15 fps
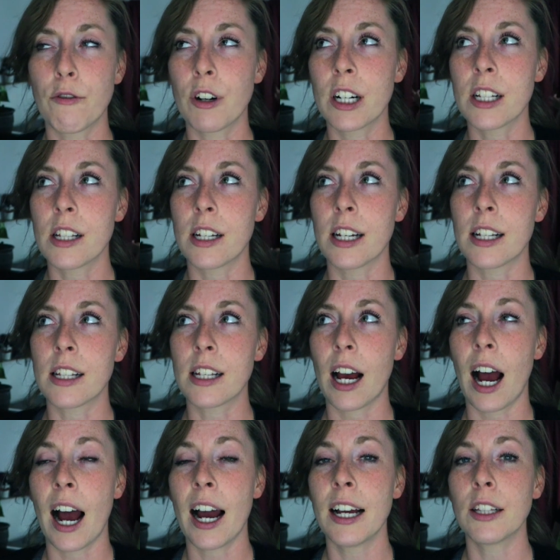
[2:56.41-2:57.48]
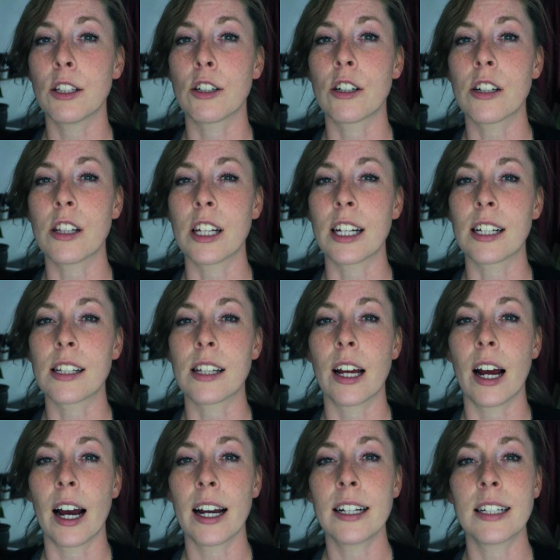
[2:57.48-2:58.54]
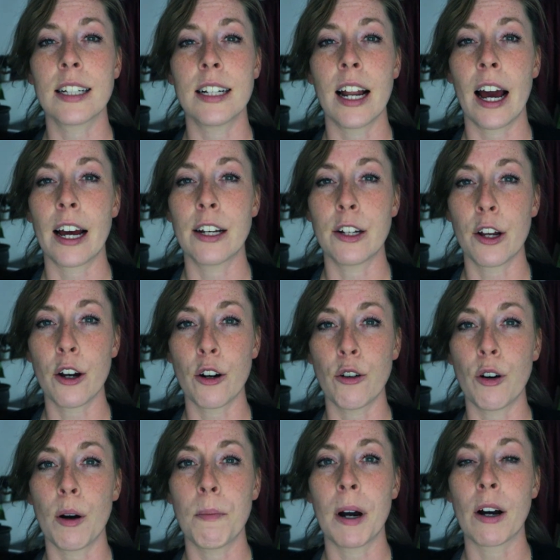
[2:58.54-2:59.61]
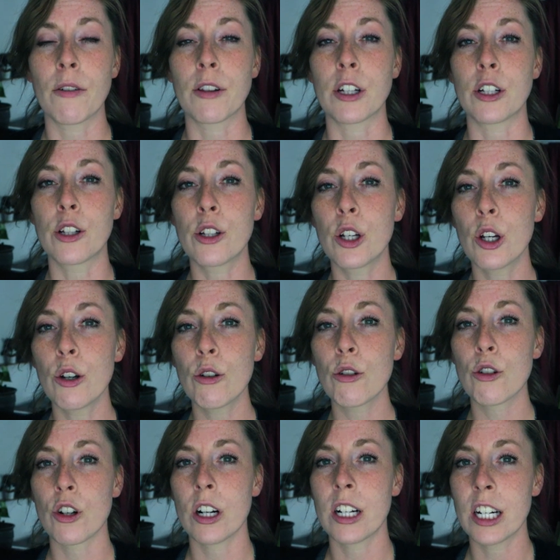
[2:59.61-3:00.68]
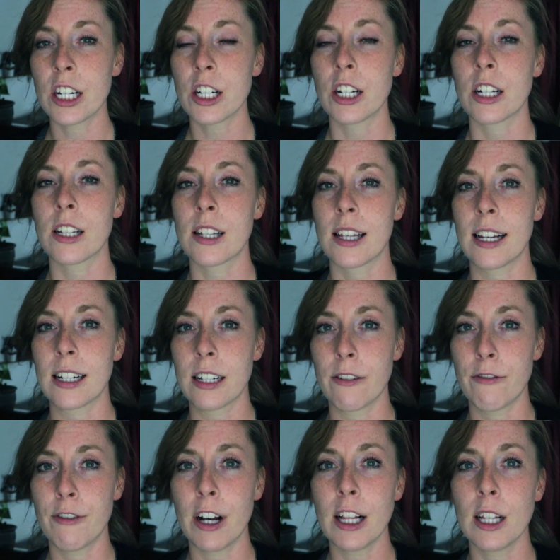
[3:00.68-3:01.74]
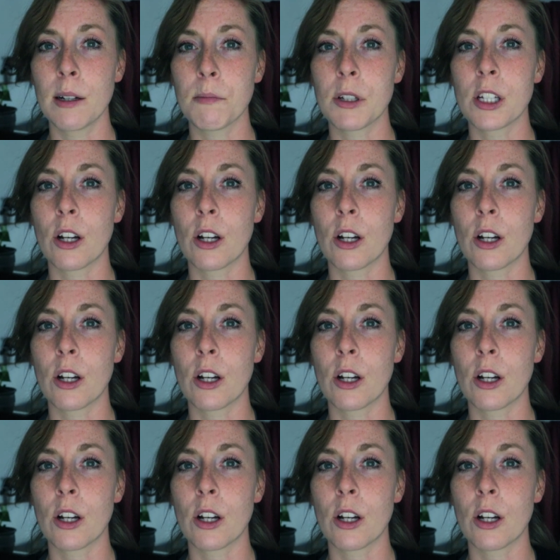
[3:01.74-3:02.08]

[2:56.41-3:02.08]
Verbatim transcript: For instance, I learned things that I did not know about the two traditions that developed